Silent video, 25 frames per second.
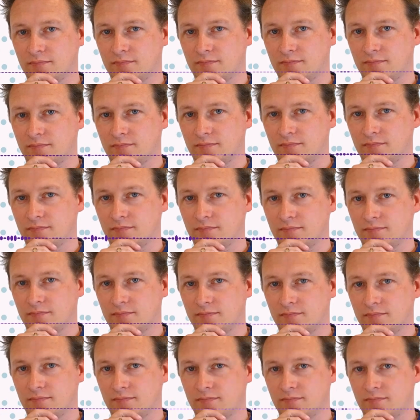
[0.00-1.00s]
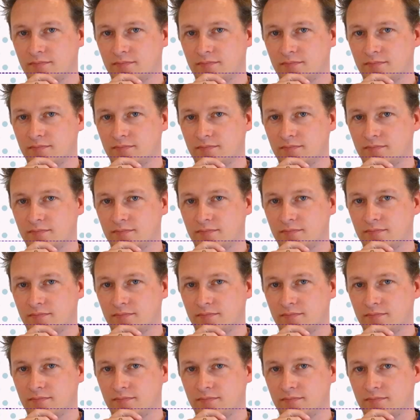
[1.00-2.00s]
and allowed themselves
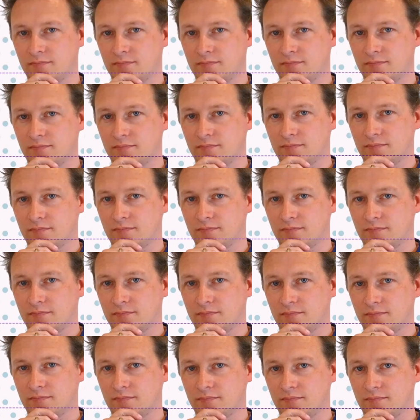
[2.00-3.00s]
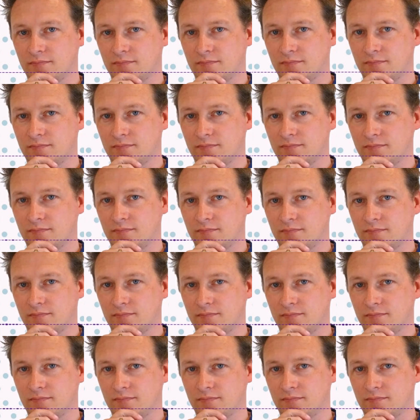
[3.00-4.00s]
just to
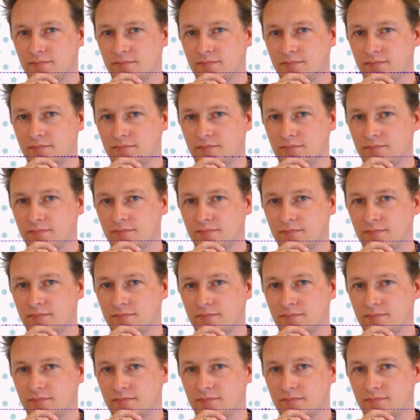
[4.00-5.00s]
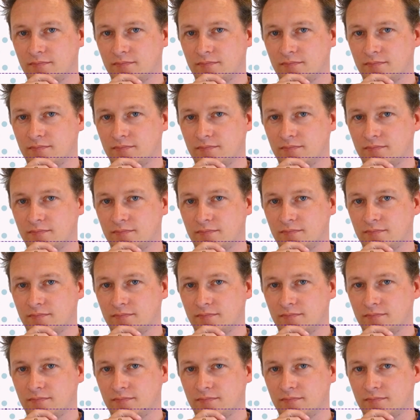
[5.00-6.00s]
drift off gently asleep
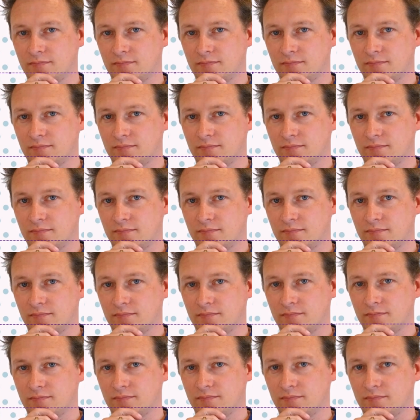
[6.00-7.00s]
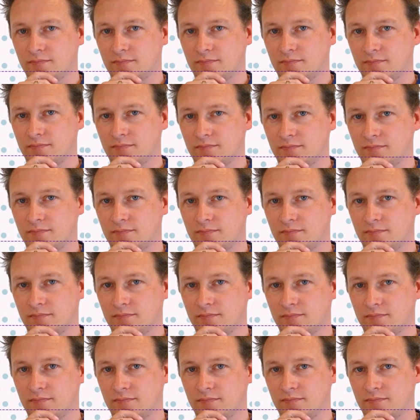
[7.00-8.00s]
for a moment,
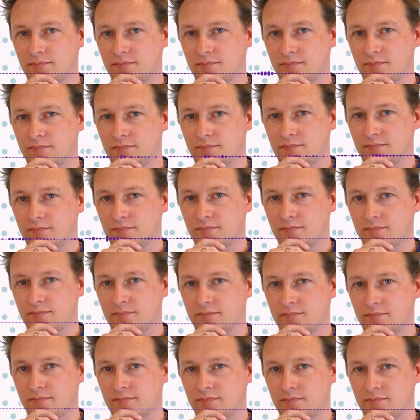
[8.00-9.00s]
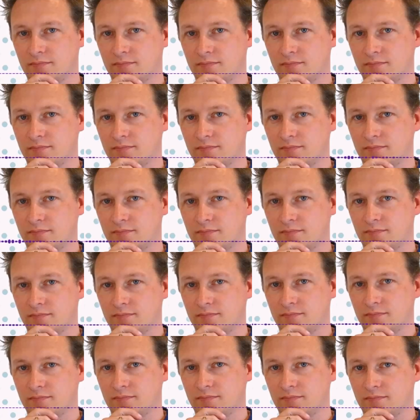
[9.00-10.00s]
initially into a
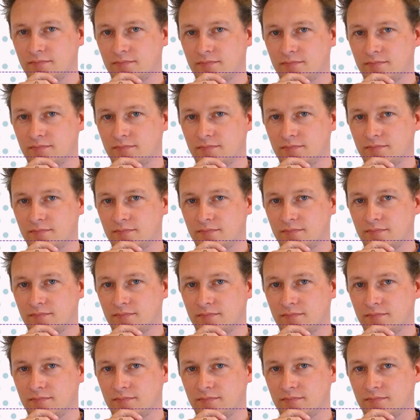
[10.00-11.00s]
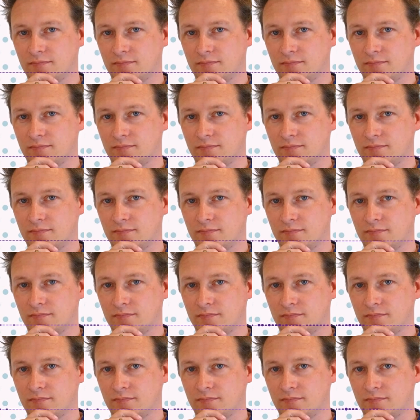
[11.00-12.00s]
reverie, into
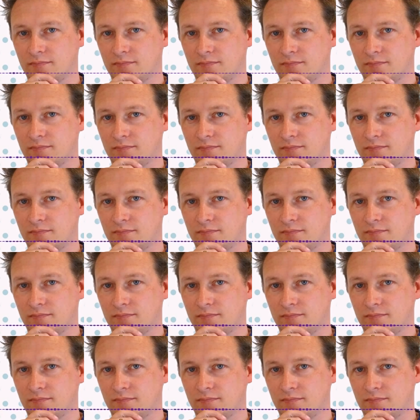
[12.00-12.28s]
a kind of